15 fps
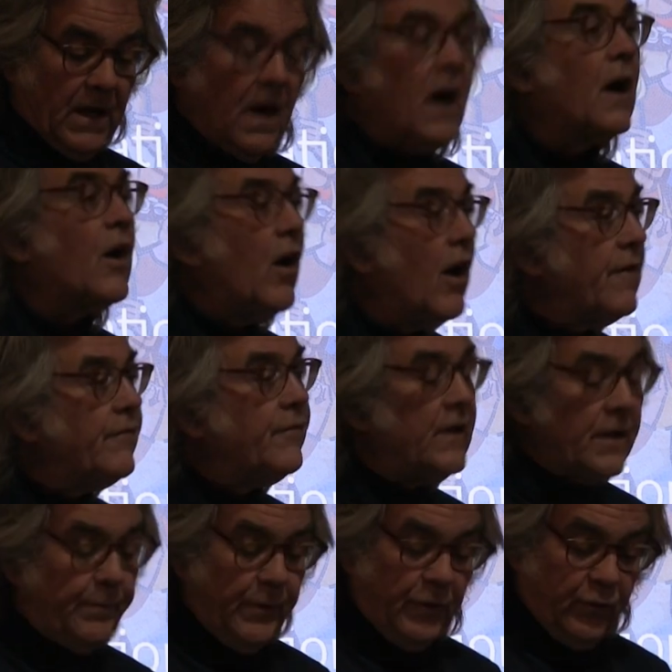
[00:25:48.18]
a
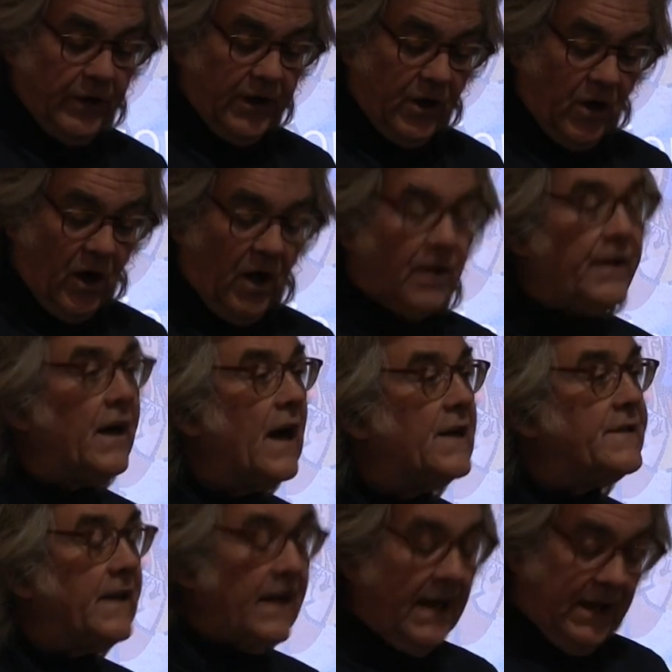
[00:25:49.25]
conflict between
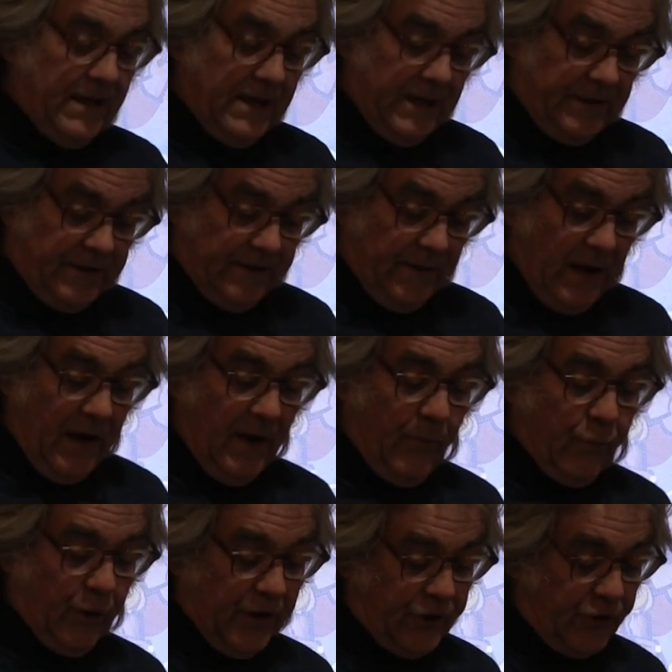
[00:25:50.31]
colonizing entities,
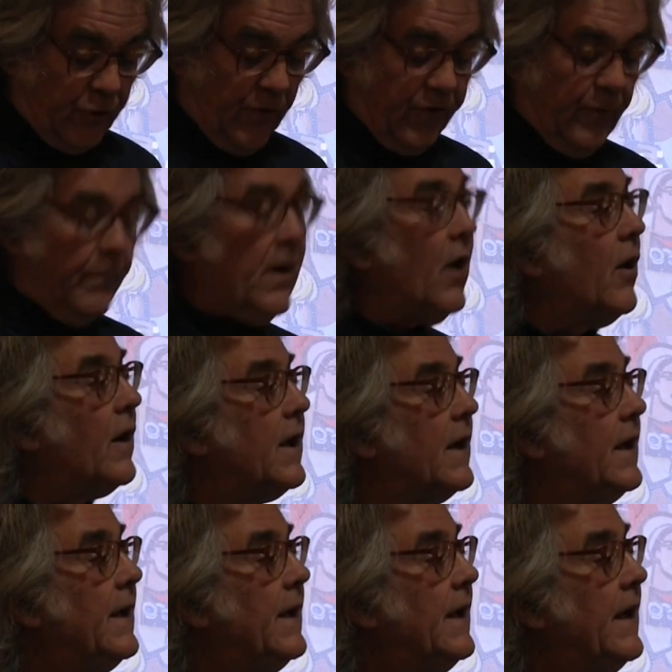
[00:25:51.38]
British North
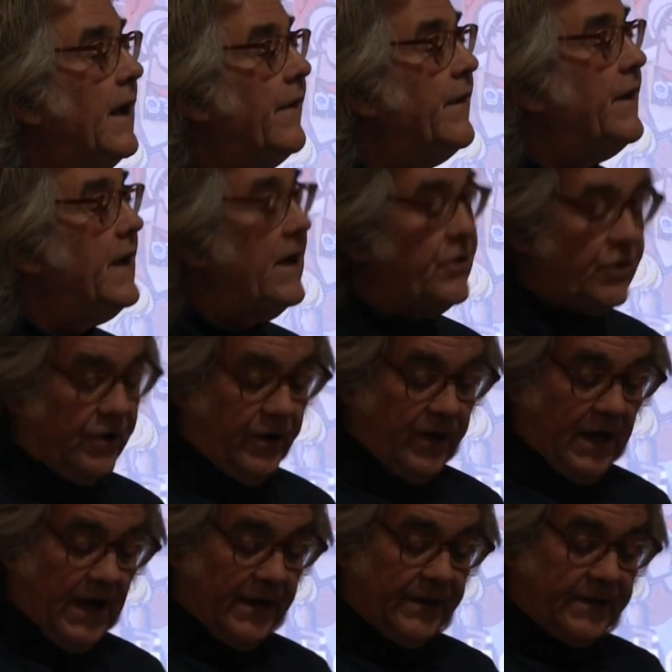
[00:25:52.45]
America, and the nation
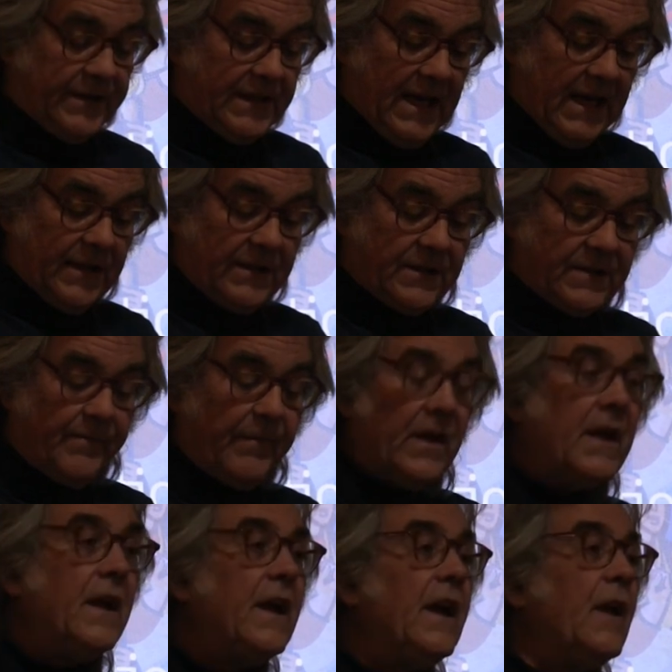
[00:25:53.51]
United States,
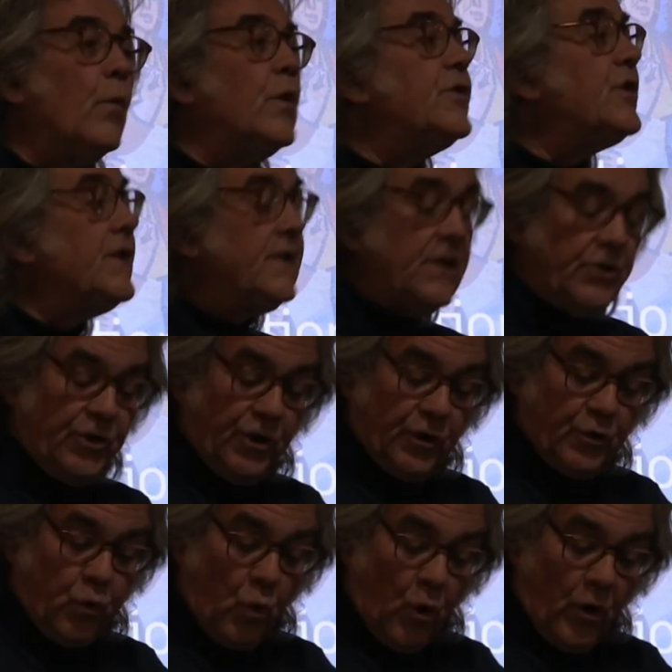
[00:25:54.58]
in which
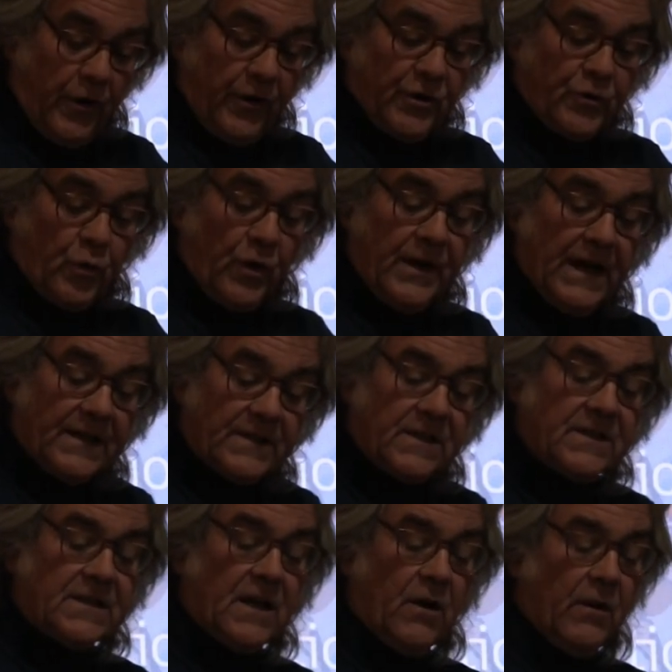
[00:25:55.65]
indigenous warriors were
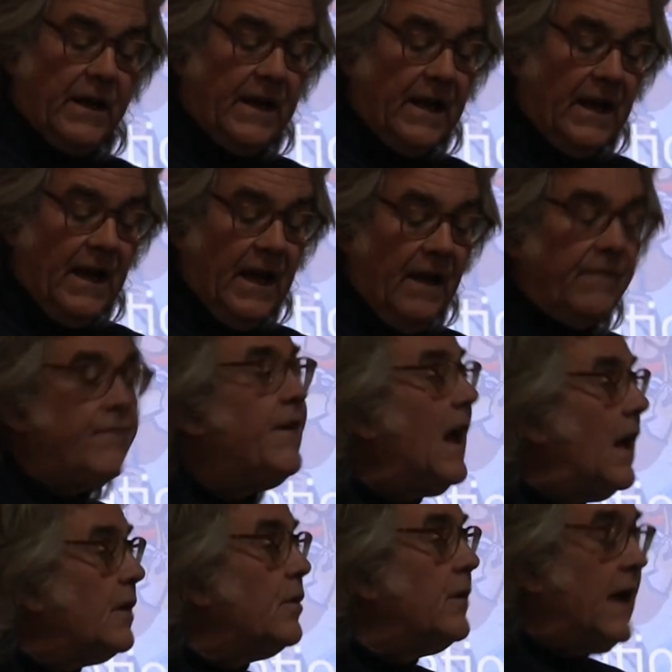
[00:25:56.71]
necessary and
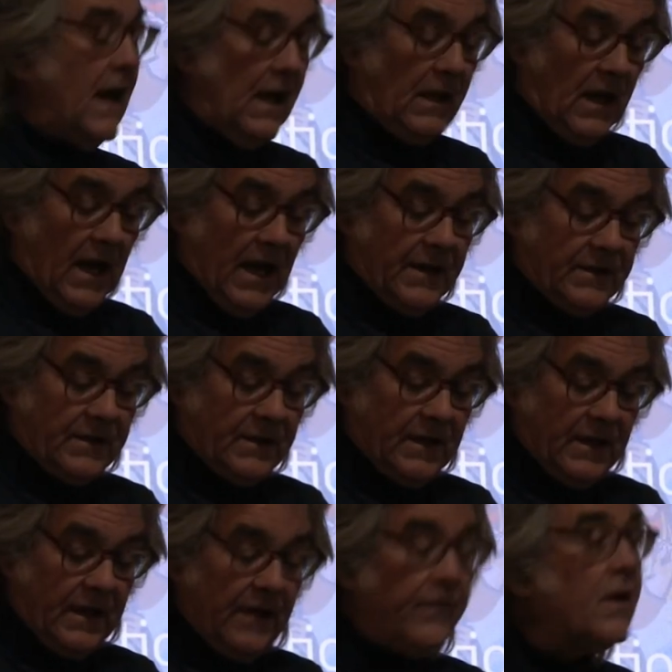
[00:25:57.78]
valued allies
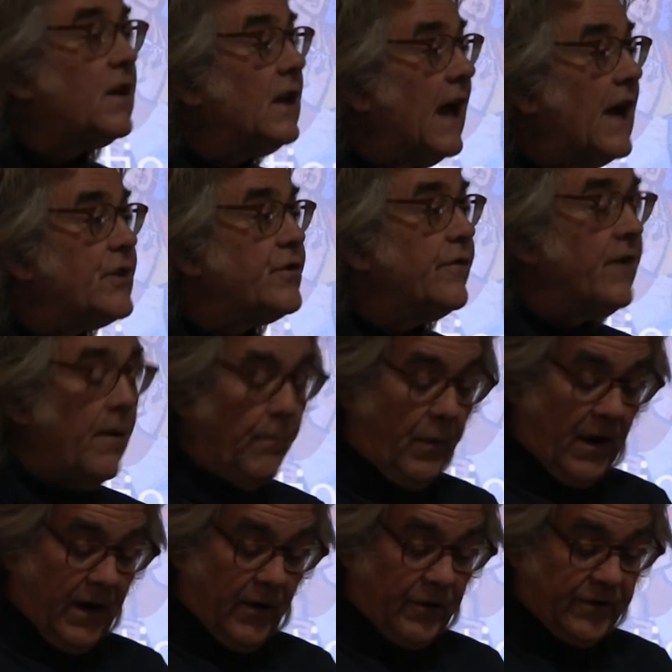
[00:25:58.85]
in the clash of
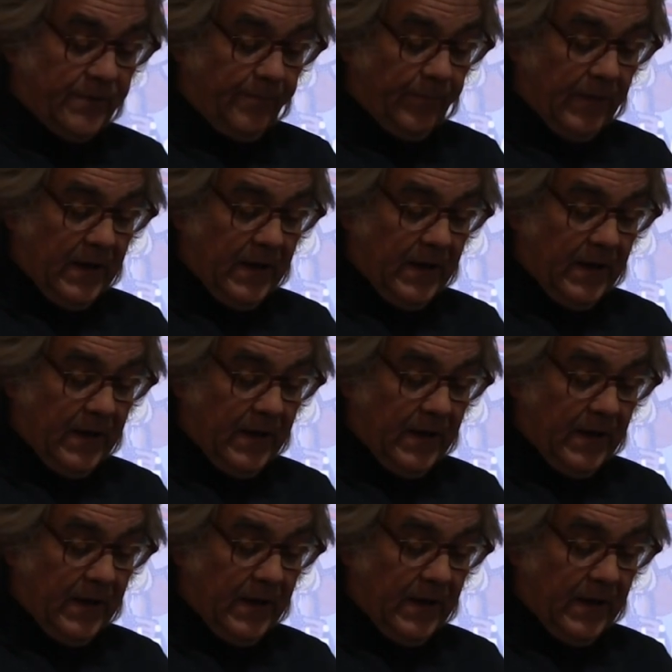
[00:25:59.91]
empires.